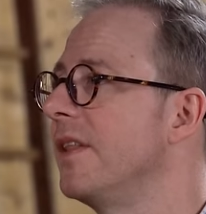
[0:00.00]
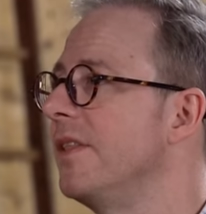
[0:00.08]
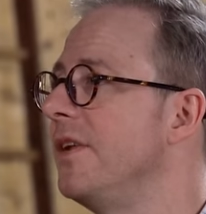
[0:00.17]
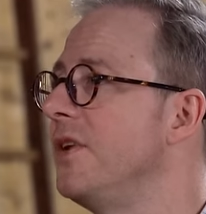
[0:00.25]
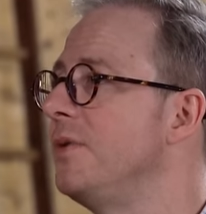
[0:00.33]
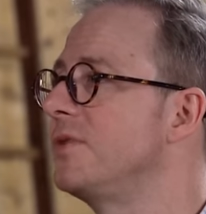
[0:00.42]

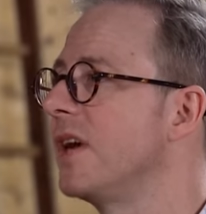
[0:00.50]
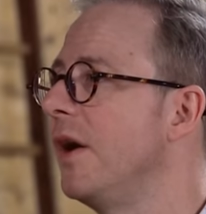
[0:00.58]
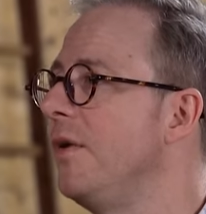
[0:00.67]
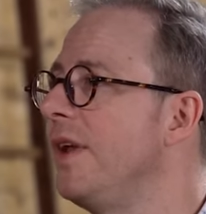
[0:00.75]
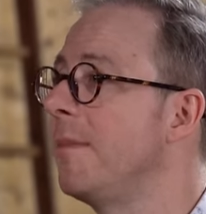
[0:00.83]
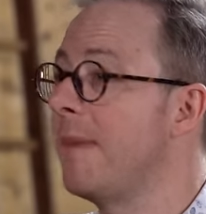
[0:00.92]
the
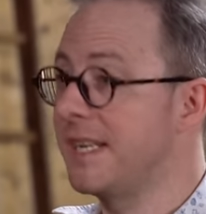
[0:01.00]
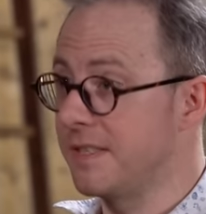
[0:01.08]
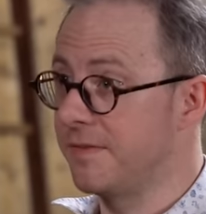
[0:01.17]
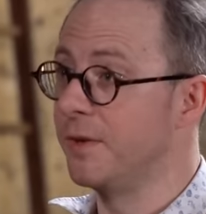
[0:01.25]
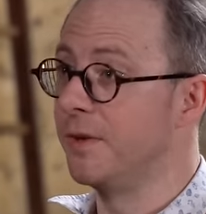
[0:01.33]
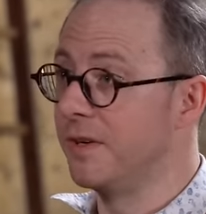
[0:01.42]
Newtonian
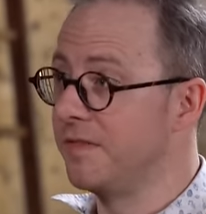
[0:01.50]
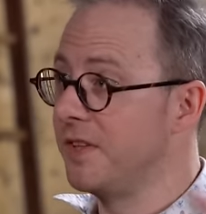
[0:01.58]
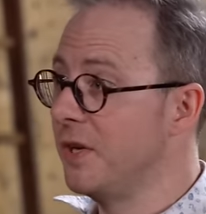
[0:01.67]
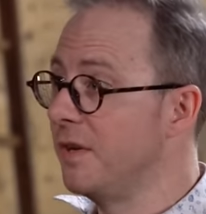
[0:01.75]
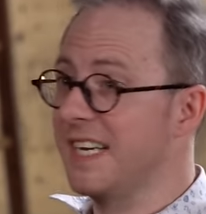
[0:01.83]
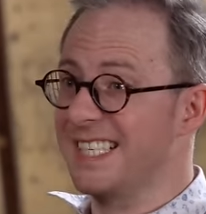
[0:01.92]
metaphor of the
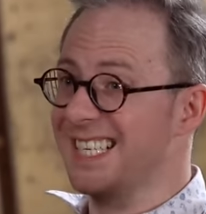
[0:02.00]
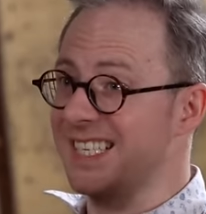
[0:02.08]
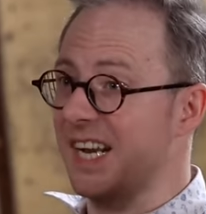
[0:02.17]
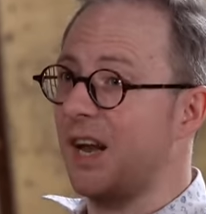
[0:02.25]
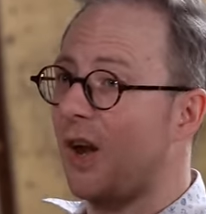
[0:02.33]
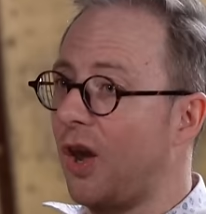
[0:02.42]
universe as
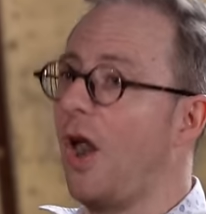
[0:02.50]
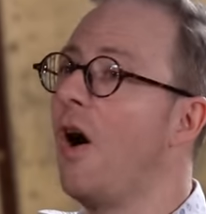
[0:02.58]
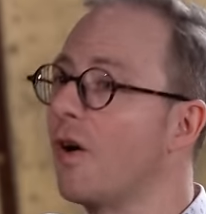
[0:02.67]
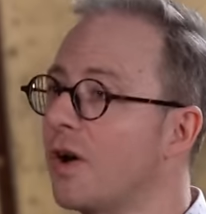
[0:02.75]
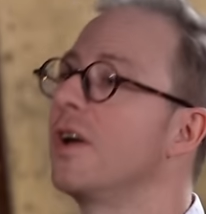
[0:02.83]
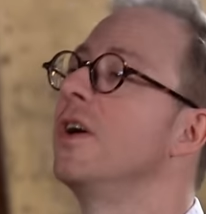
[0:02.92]
a
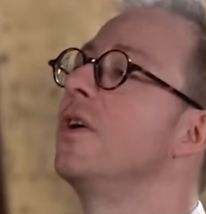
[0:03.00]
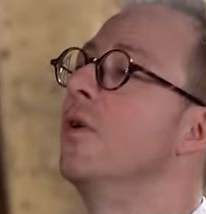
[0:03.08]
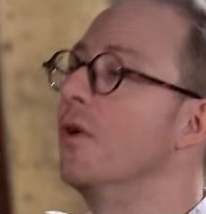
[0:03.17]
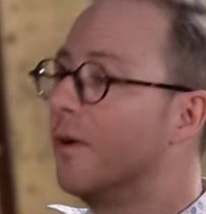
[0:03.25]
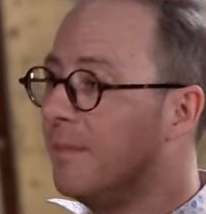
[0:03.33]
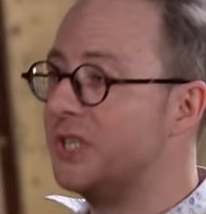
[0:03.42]
clock
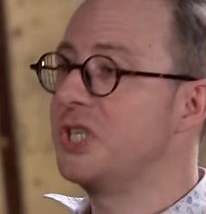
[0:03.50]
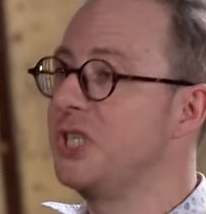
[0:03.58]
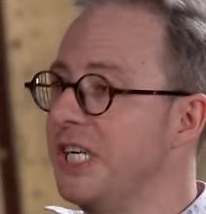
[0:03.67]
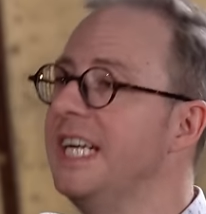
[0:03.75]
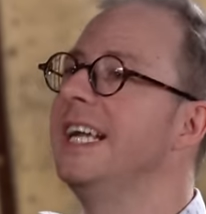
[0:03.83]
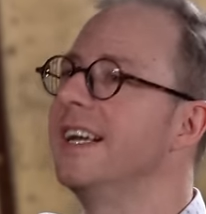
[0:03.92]
or a
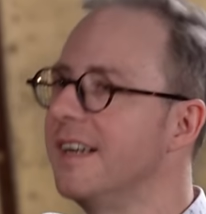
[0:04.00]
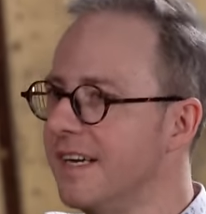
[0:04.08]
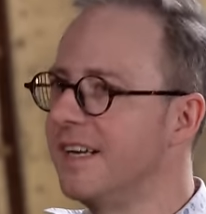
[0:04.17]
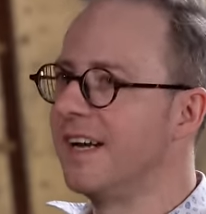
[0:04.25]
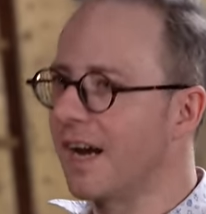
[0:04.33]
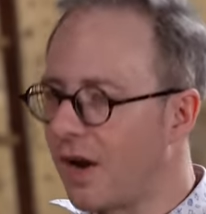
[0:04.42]
machine,
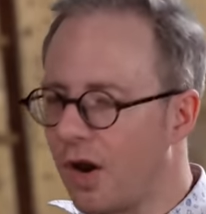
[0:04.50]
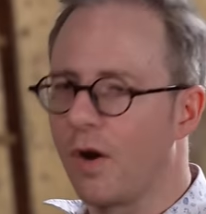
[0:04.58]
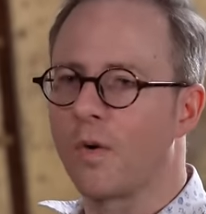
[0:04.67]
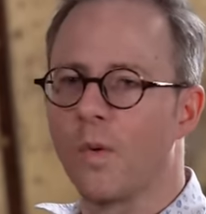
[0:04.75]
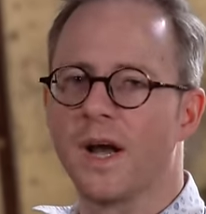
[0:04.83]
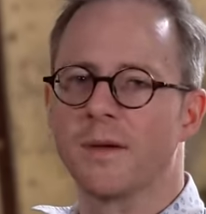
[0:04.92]
a
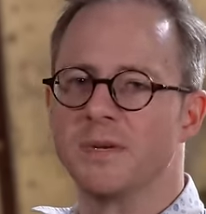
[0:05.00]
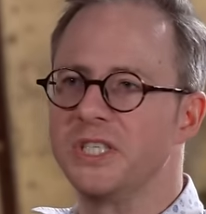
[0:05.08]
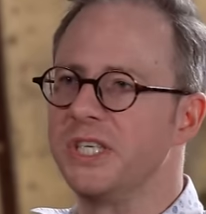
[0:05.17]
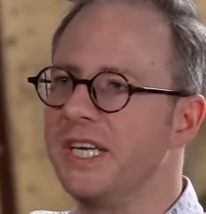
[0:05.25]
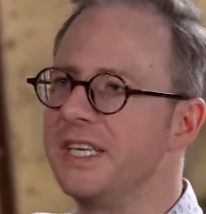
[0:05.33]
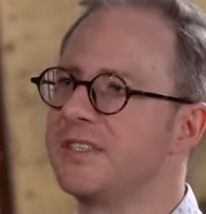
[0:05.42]
clockwork
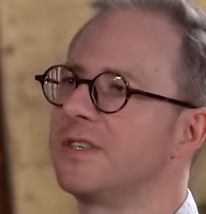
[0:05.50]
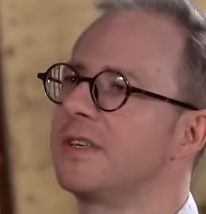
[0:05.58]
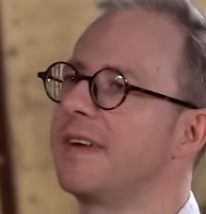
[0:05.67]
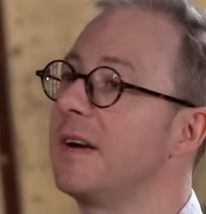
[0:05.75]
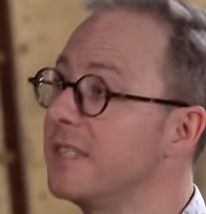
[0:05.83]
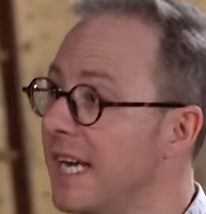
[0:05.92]
machine, is sort
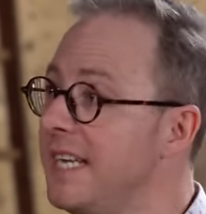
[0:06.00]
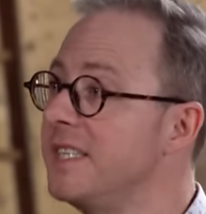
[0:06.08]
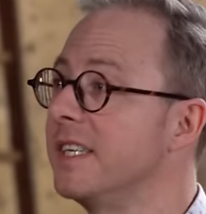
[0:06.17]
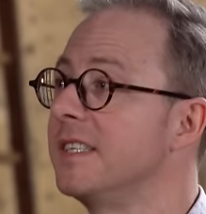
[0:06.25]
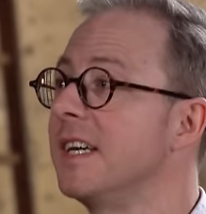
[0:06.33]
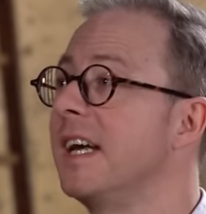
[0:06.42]
of
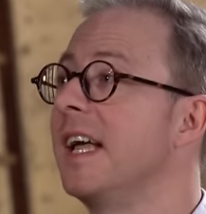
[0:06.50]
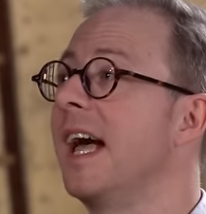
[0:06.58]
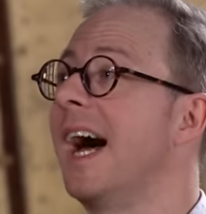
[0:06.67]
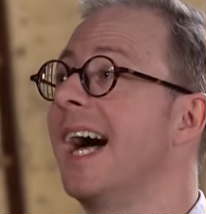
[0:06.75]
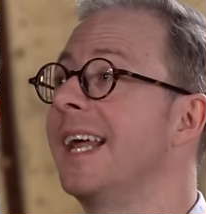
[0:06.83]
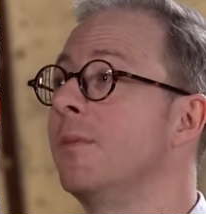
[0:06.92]
outdated.
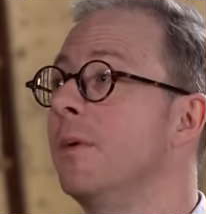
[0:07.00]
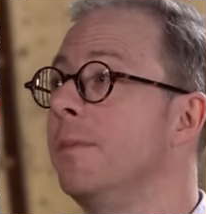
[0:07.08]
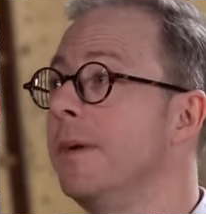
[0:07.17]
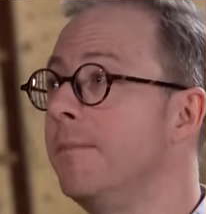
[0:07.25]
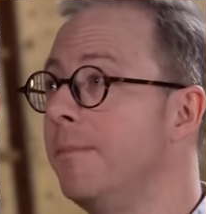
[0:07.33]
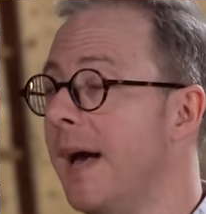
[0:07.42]
And it would
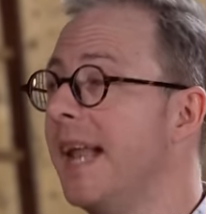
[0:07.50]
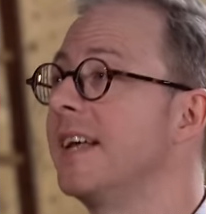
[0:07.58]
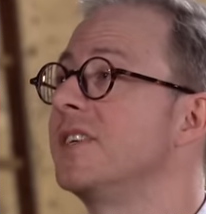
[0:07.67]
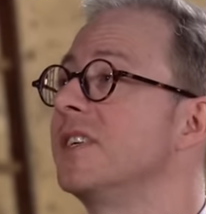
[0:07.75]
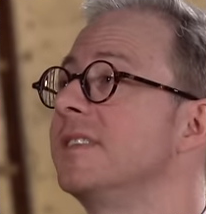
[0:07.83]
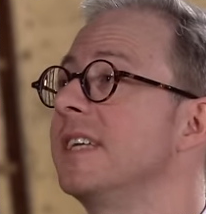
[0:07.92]
be better
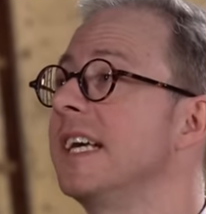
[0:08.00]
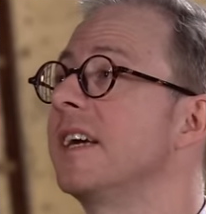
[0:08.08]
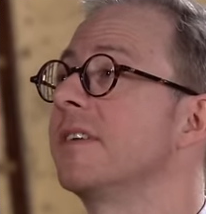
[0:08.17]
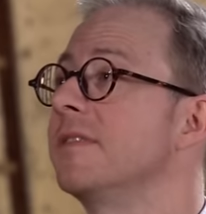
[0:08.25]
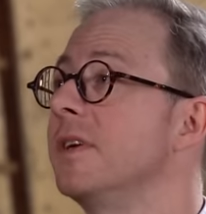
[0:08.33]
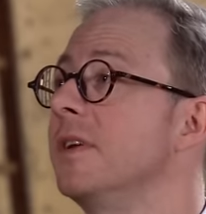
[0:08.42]
to
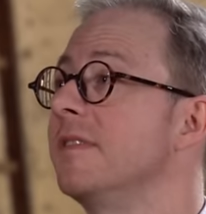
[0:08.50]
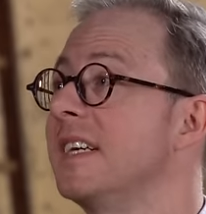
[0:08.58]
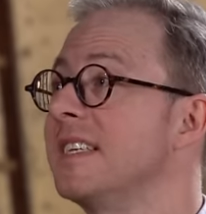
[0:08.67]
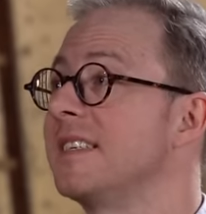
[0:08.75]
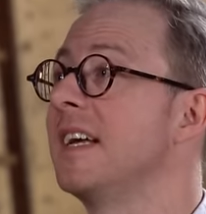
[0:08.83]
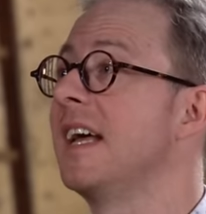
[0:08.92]
think of the
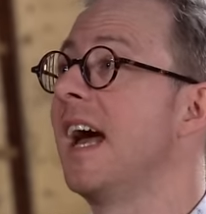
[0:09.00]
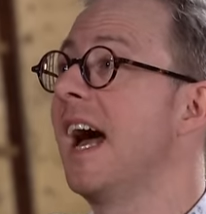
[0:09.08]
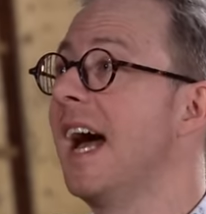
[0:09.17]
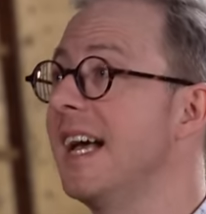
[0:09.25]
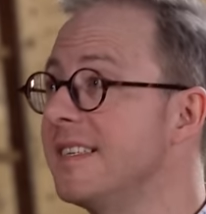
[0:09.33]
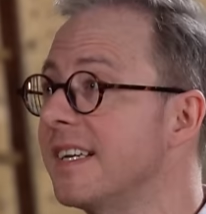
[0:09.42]
universe
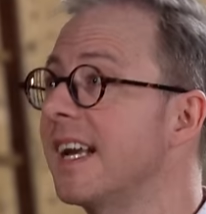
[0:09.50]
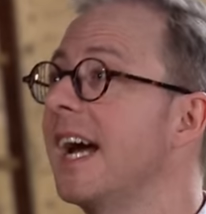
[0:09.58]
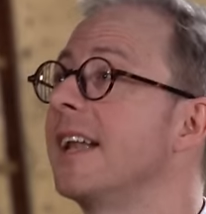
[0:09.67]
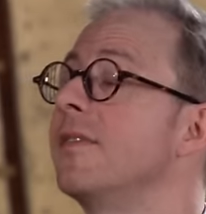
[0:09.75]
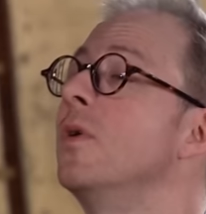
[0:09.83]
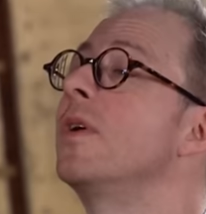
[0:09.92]
as a
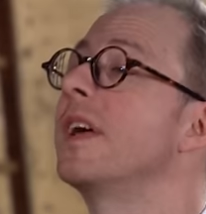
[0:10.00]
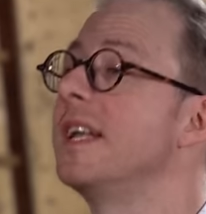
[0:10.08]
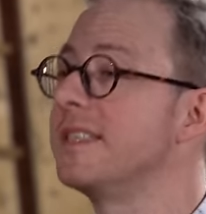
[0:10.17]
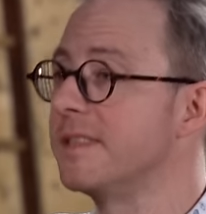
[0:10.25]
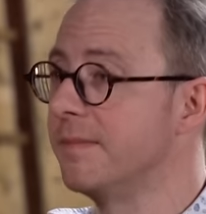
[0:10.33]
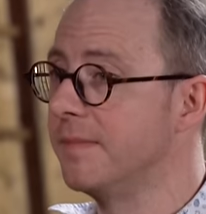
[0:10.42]
kind of
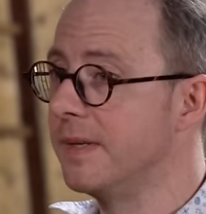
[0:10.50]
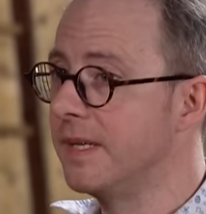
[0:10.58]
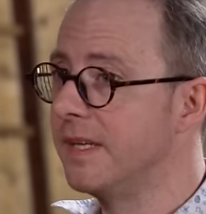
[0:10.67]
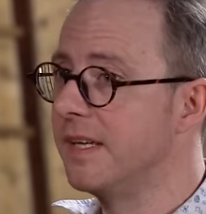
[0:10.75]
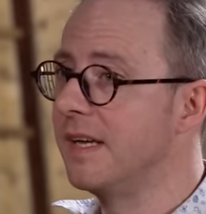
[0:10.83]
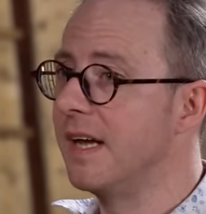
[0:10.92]
organism,
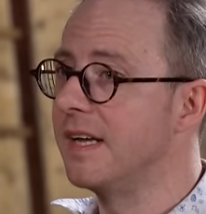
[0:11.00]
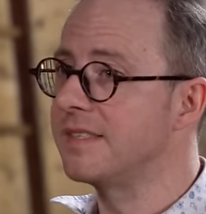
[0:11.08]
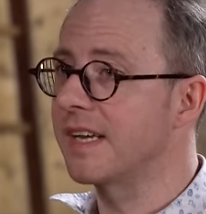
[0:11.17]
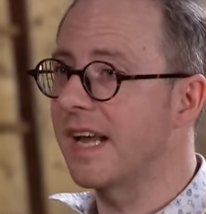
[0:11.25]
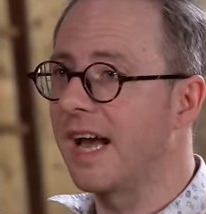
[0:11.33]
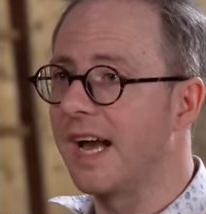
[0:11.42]

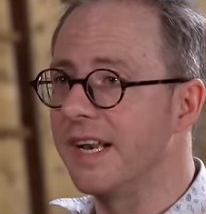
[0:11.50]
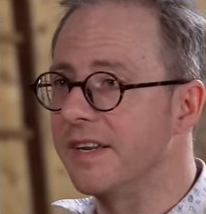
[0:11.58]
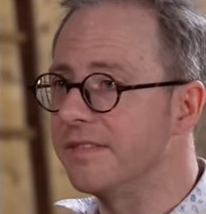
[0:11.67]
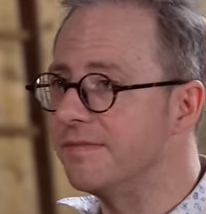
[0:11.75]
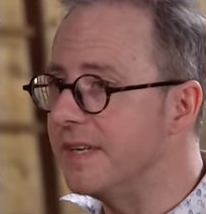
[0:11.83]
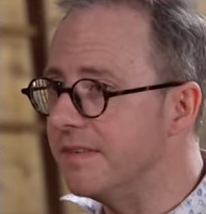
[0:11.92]
as a kind
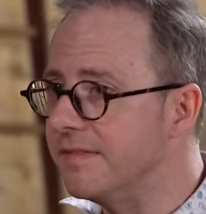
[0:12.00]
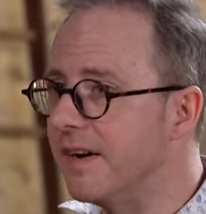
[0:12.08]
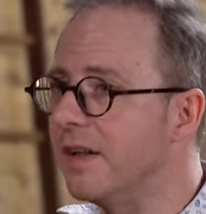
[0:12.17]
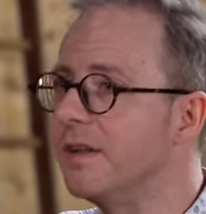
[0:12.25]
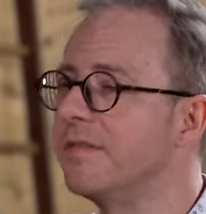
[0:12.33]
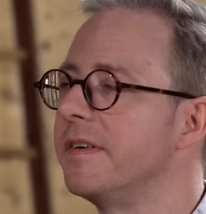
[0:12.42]
of
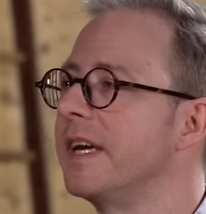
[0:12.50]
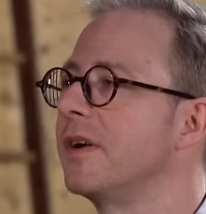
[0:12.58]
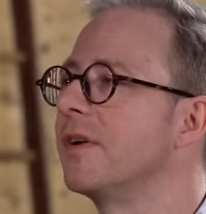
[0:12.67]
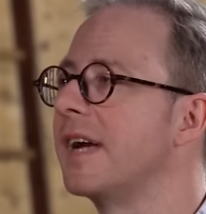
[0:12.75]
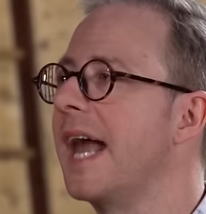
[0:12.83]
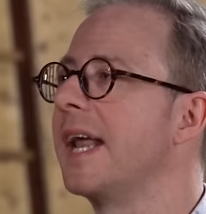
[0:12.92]
evolving
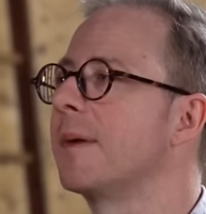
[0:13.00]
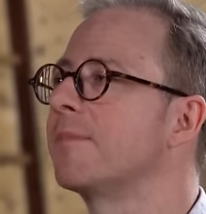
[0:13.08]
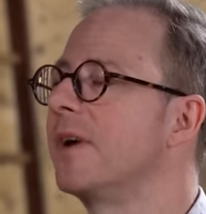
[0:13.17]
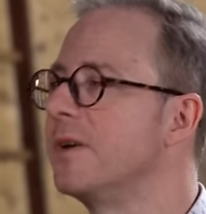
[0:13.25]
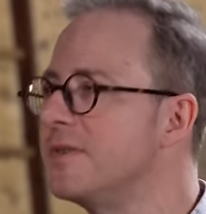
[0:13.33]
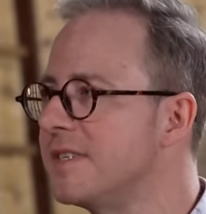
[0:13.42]
organic
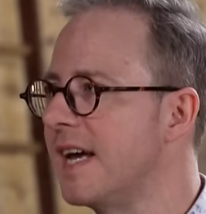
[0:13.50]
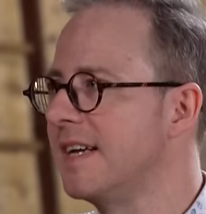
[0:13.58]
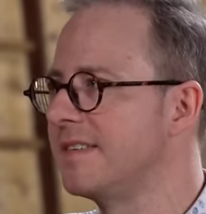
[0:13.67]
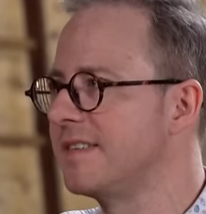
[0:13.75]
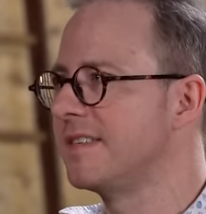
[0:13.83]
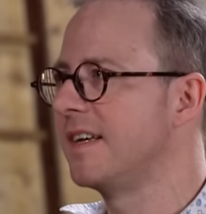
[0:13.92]

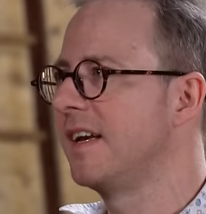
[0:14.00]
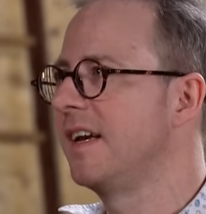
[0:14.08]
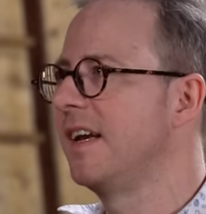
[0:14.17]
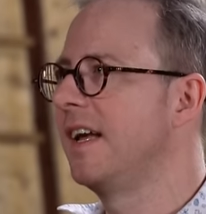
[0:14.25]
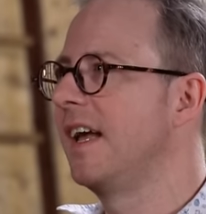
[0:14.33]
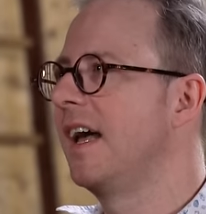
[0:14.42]
process.
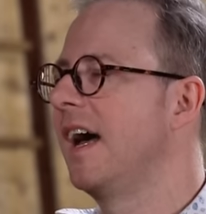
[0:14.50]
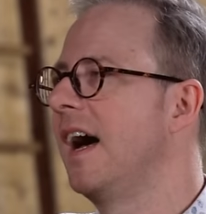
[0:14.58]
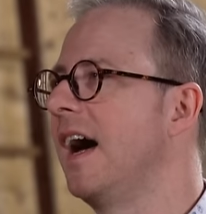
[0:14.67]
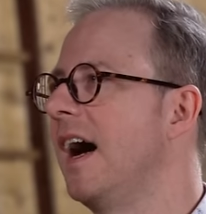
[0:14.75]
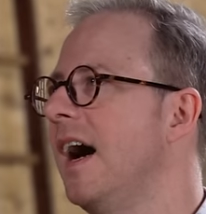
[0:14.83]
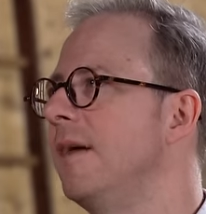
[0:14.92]

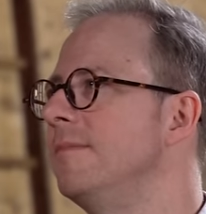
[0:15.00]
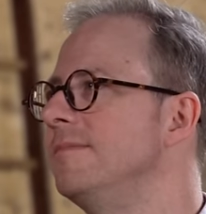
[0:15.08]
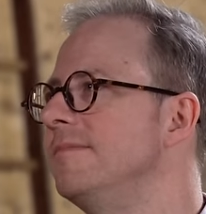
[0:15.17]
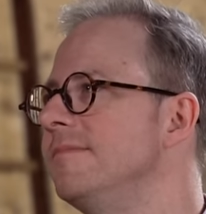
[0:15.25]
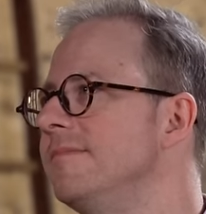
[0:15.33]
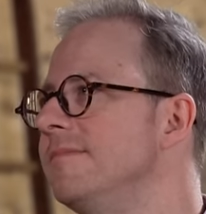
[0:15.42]
Maybe